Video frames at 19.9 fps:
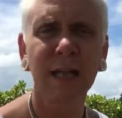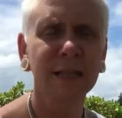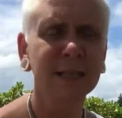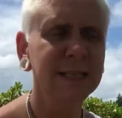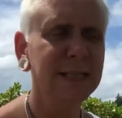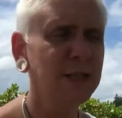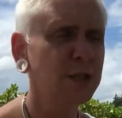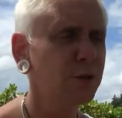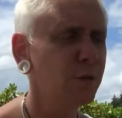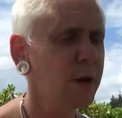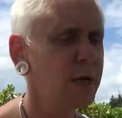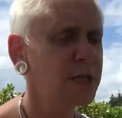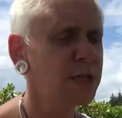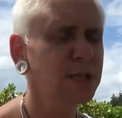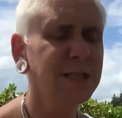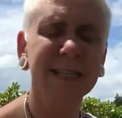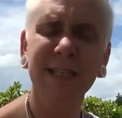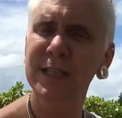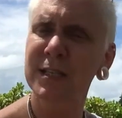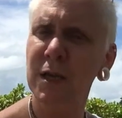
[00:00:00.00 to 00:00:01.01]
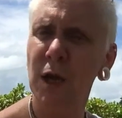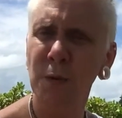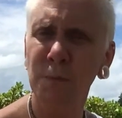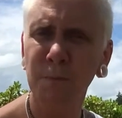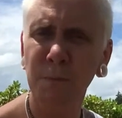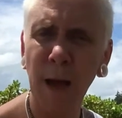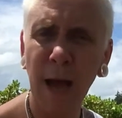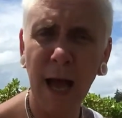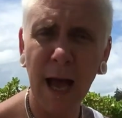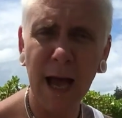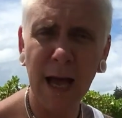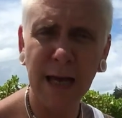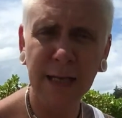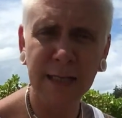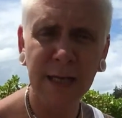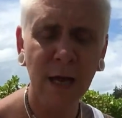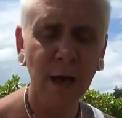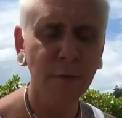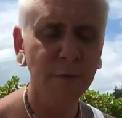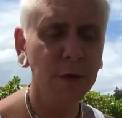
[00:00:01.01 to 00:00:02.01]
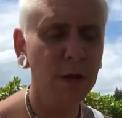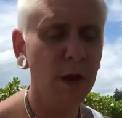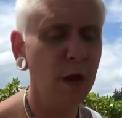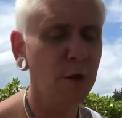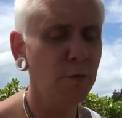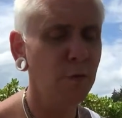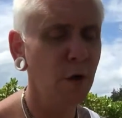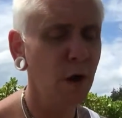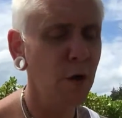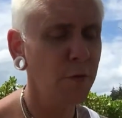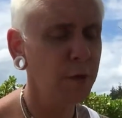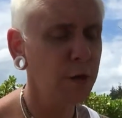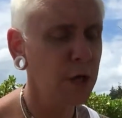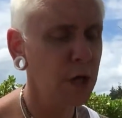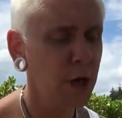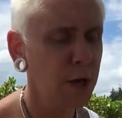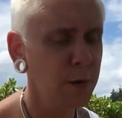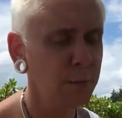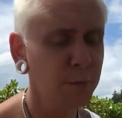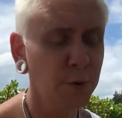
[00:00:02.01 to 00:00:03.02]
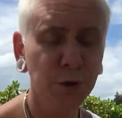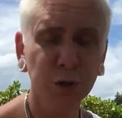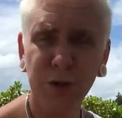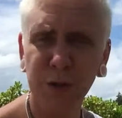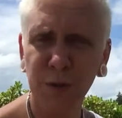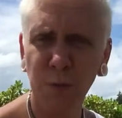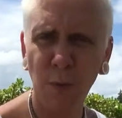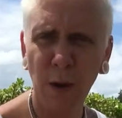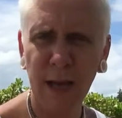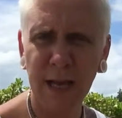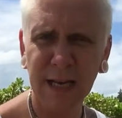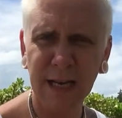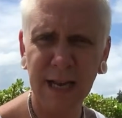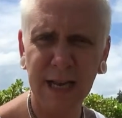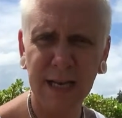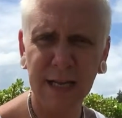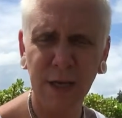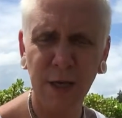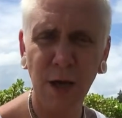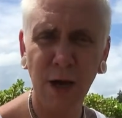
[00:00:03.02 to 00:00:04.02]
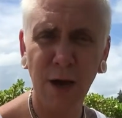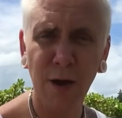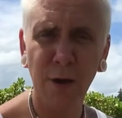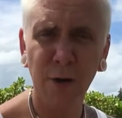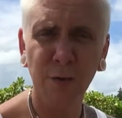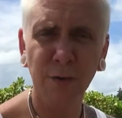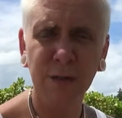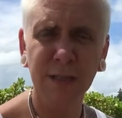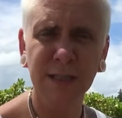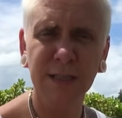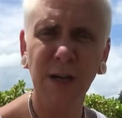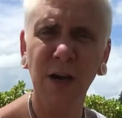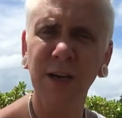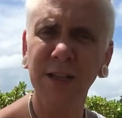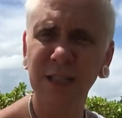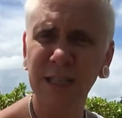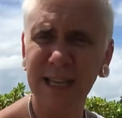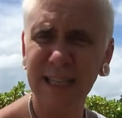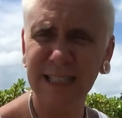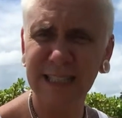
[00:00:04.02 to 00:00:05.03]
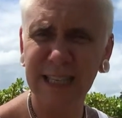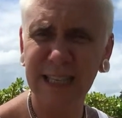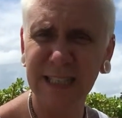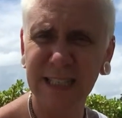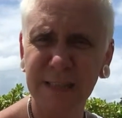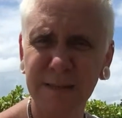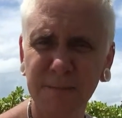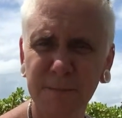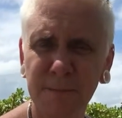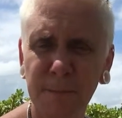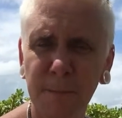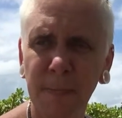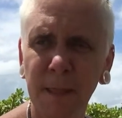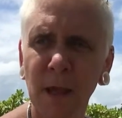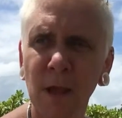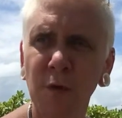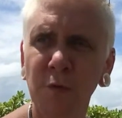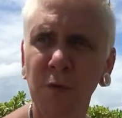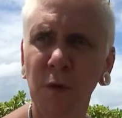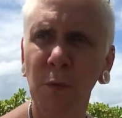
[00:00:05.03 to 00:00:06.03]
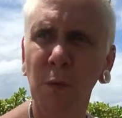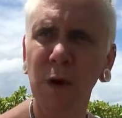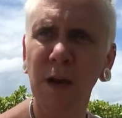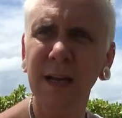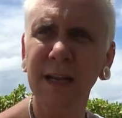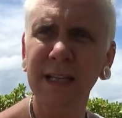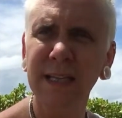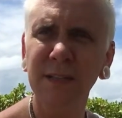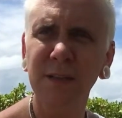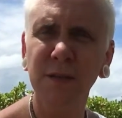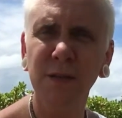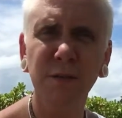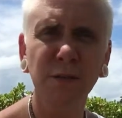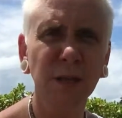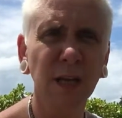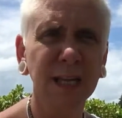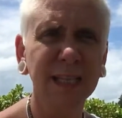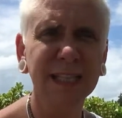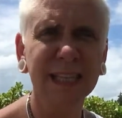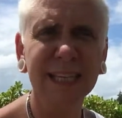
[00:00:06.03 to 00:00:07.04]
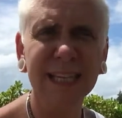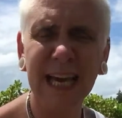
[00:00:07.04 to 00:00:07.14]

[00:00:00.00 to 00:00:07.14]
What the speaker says: The situation is so bad that I'd rather kind of push it away and let it go than digest it. So what I need to do is I need to